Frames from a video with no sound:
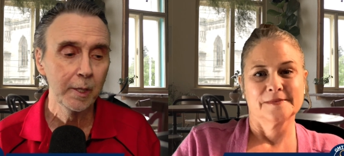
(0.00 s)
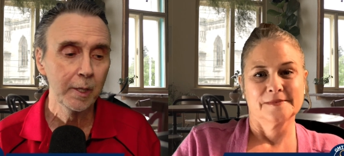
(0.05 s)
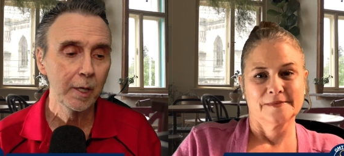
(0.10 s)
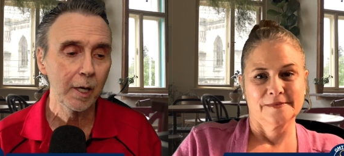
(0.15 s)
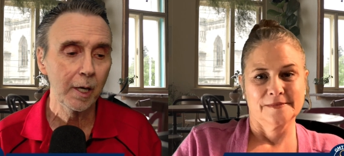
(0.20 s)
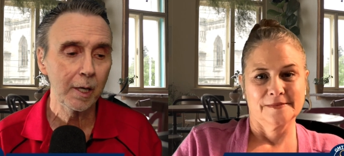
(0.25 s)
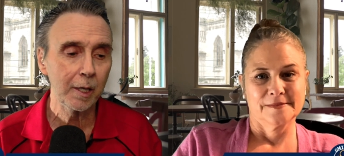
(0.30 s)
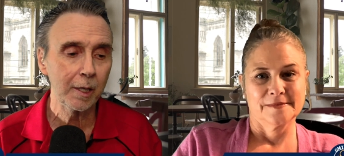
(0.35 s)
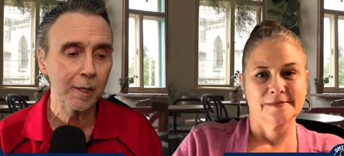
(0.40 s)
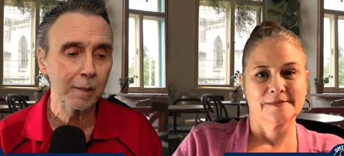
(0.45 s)

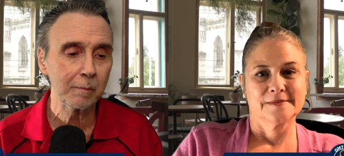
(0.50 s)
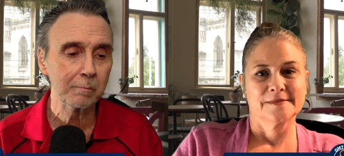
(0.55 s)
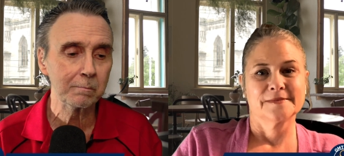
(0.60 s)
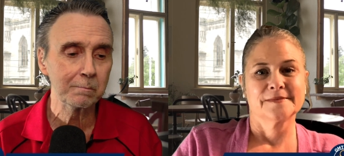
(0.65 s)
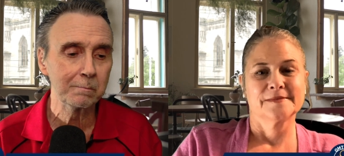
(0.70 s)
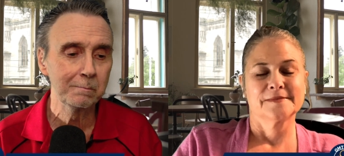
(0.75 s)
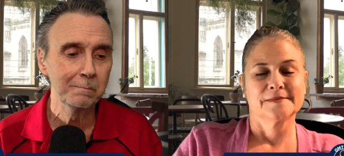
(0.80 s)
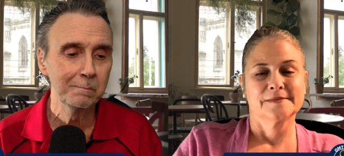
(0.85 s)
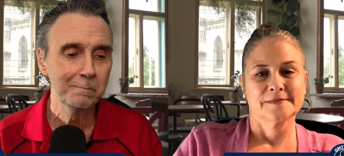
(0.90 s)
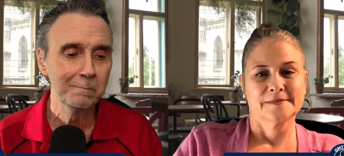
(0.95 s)
Speaker 1: Um,
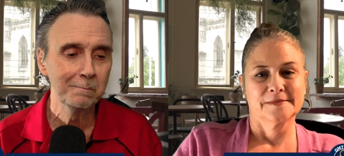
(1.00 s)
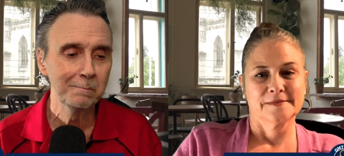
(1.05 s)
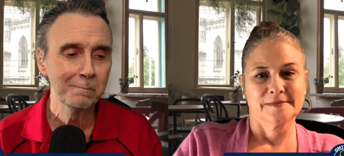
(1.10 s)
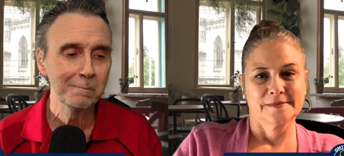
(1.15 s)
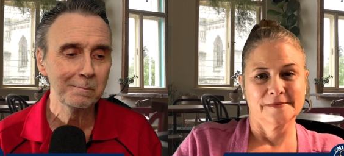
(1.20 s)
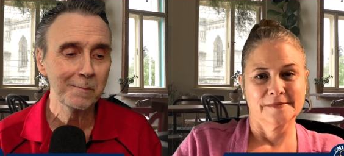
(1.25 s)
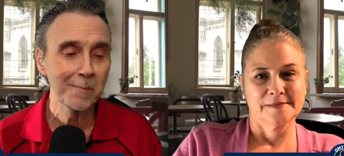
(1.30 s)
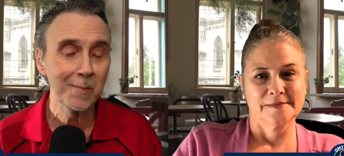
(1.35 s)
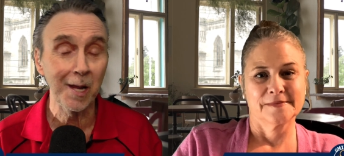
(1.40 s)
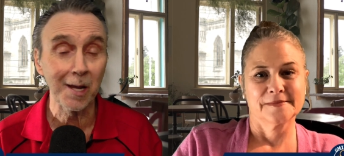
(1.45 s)

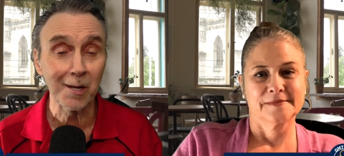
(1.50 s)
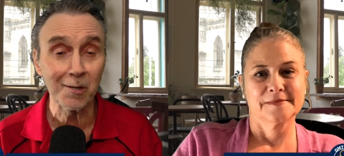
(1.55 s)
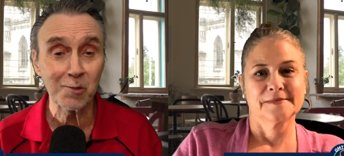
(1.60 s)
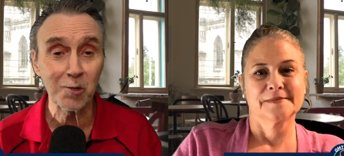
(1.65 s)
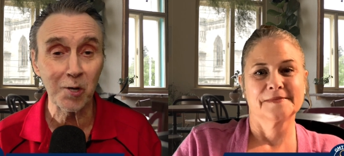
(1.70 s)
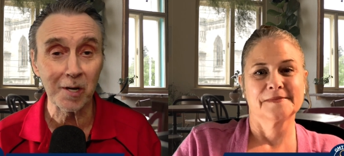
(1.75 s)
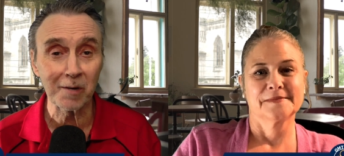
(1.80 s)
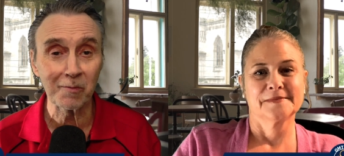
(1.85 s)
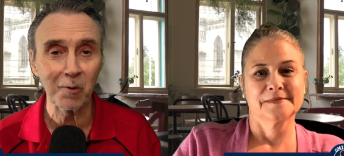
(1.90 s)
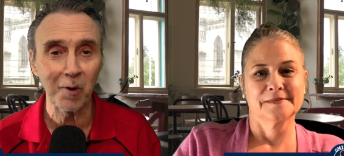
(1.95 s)
yes,
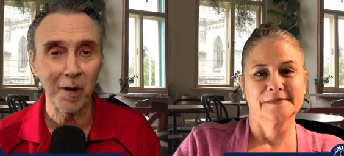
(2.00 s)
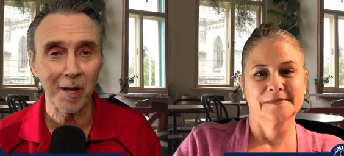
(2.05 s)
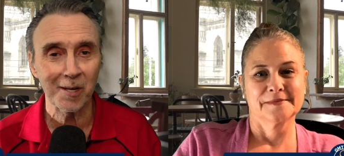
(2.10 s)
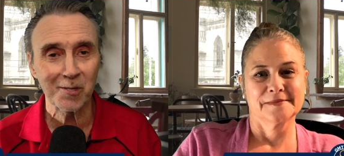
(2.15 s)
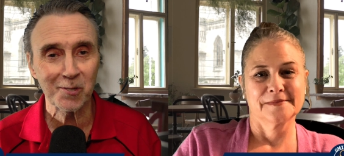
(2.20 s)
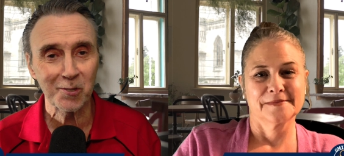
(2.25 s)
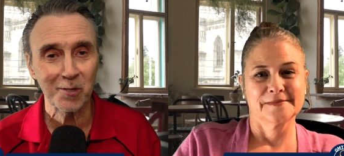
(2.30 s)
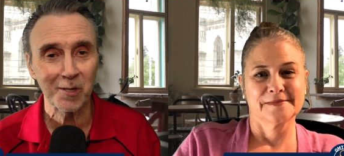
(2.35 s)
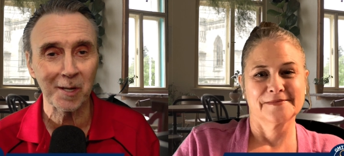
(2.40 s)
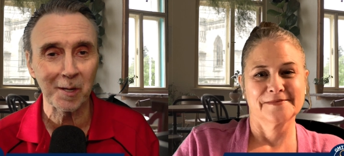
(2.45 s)
Jennifer
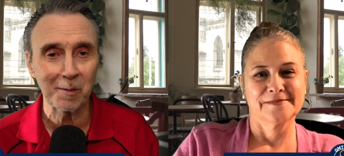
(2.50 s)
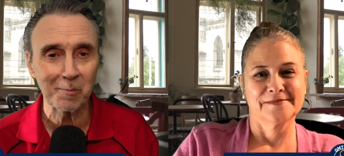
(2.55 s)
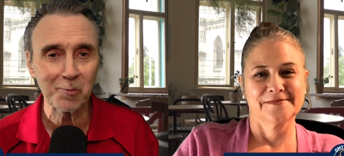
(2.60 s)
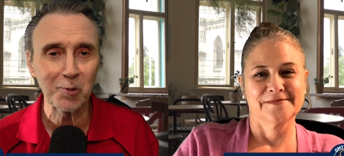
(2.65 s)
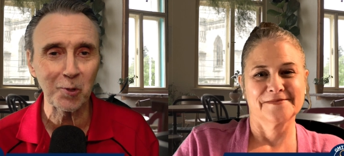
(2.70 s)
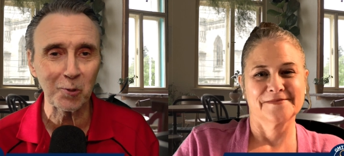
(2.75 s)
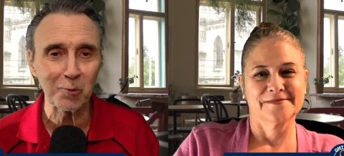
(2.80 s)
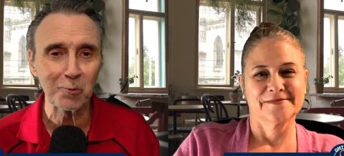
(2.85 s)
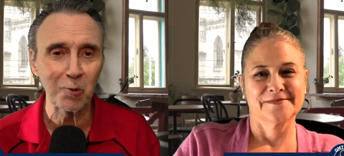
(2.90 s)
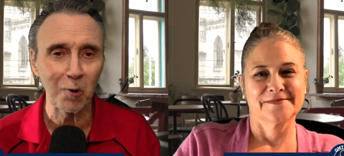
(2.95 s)
Aniston, I'm
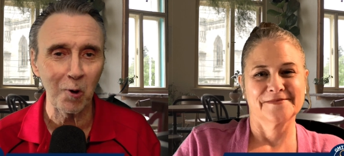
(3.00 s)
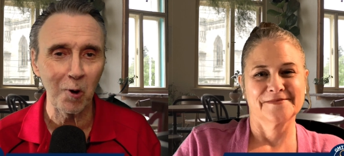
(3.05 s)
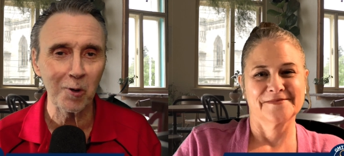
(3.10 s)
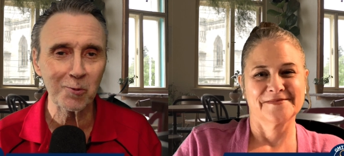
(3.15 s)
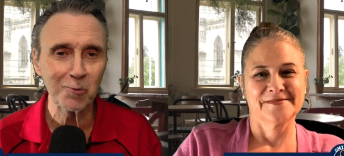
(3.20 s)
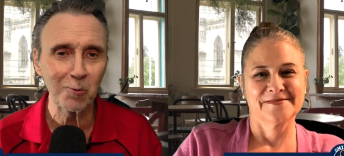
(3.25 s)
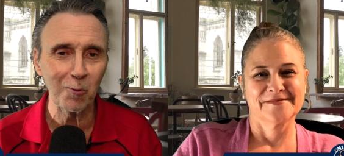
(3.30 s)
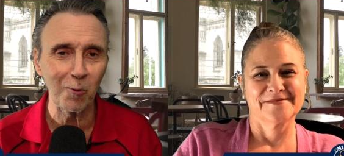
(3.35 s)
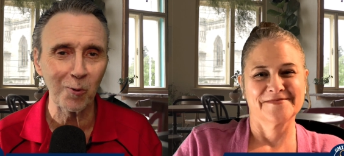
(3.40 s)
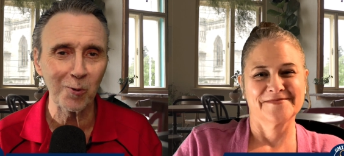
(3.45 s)
still drawn
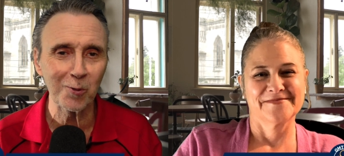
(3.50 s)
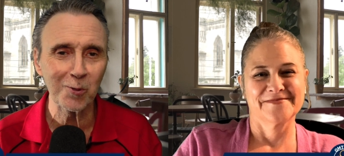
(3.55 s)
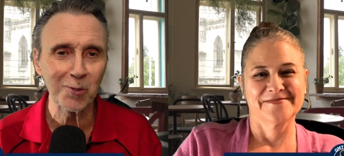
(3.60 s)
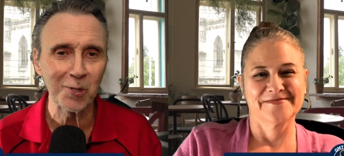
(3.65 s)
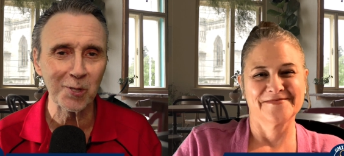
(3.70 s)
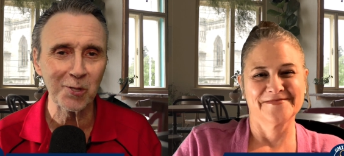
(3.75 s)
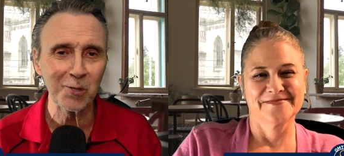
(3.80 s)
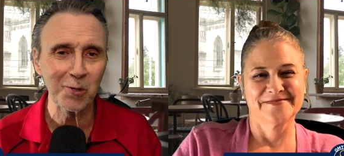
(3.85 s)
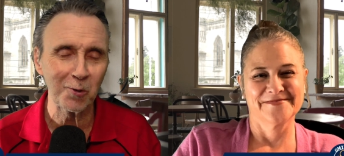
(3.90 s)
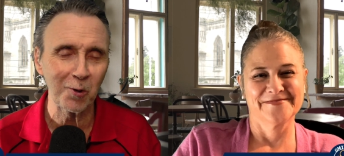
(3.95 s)
towards,
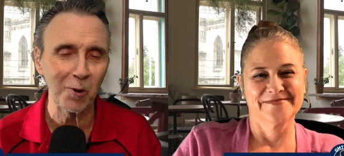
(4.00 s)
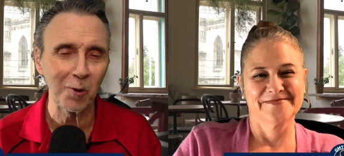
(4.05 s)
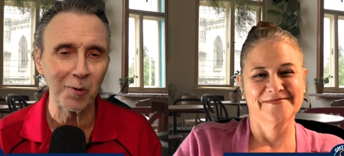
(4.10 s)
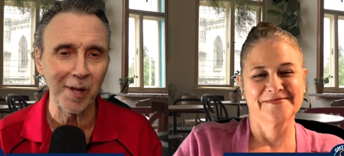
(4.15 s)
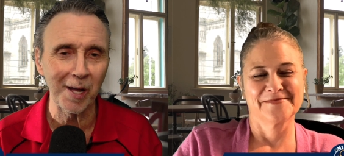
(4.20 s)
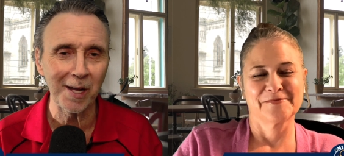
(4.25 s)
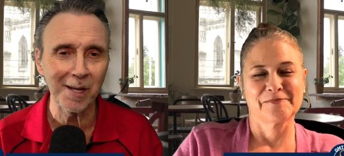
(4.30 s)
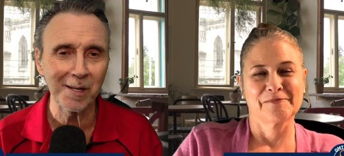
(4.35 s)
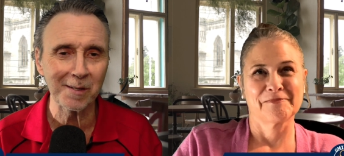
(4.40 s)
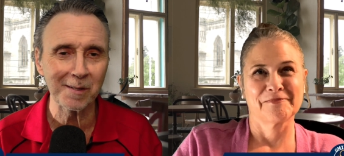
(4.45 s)
and you know
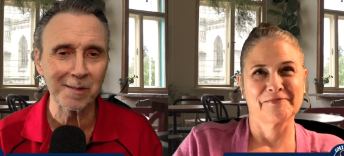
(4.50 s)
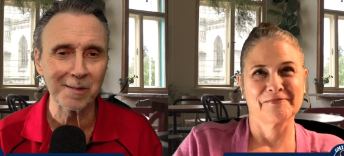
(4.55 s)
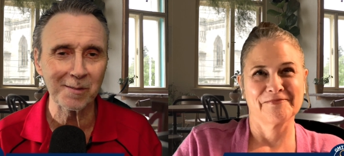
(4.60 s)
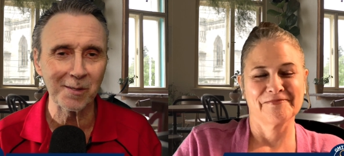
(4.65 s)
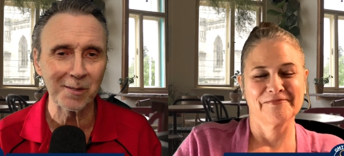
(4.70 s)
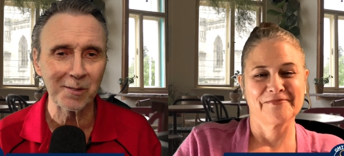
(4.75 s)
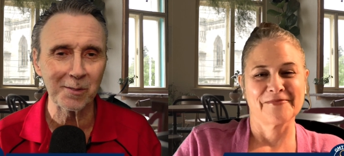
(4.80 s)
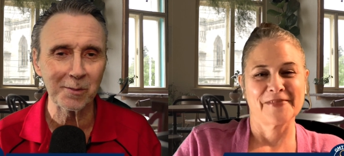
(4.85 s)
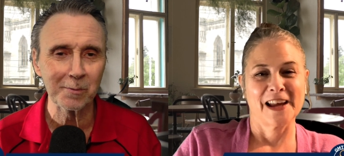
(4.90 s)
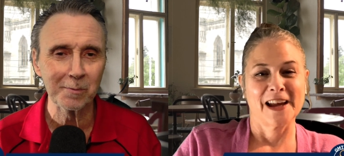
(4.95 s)
that.
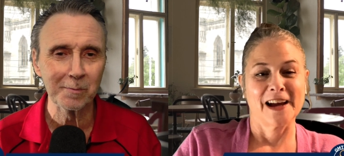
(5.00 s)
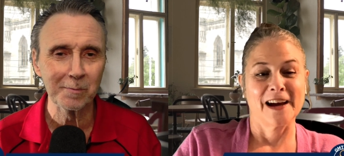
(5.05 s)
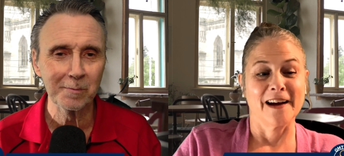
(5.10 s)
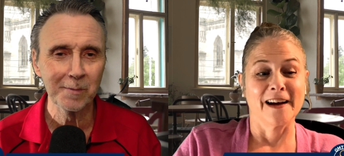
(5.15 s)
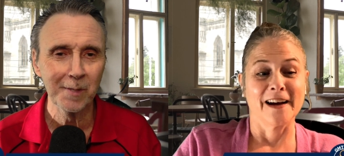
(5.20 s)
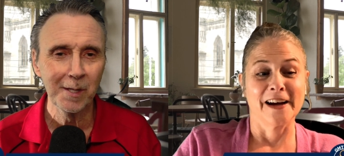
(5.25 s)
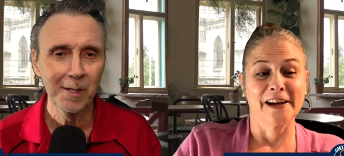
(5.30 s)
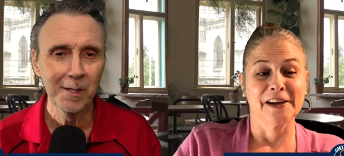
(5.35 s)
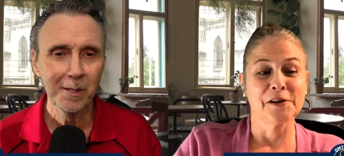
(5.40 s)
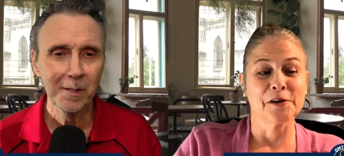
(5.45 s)
So
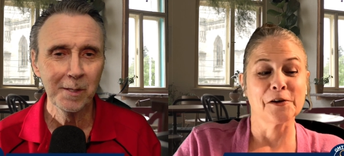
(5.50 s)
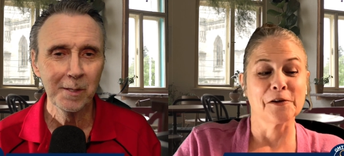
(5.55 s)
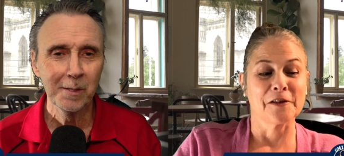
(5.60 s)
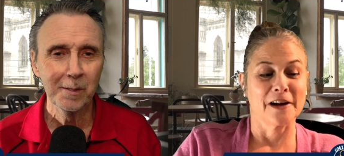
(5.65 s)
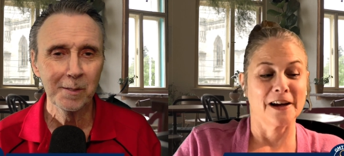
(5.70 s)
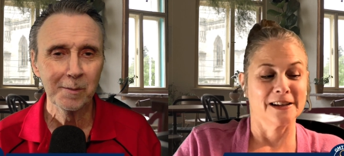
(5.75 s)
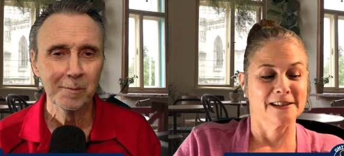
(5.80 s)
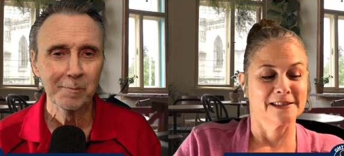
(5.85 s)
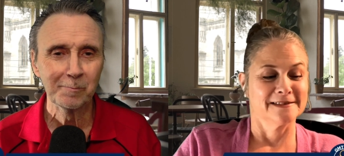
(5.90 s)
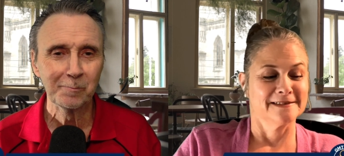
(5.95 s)
Speaker 2: I
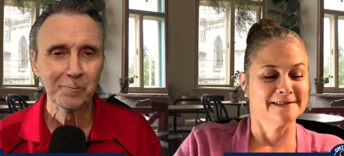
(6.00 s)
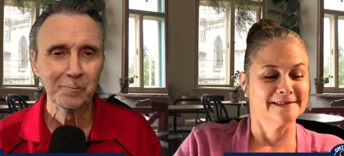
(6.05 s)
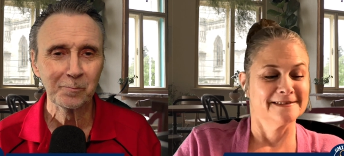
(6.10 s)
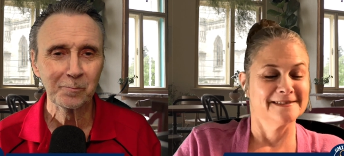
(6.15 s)
know that.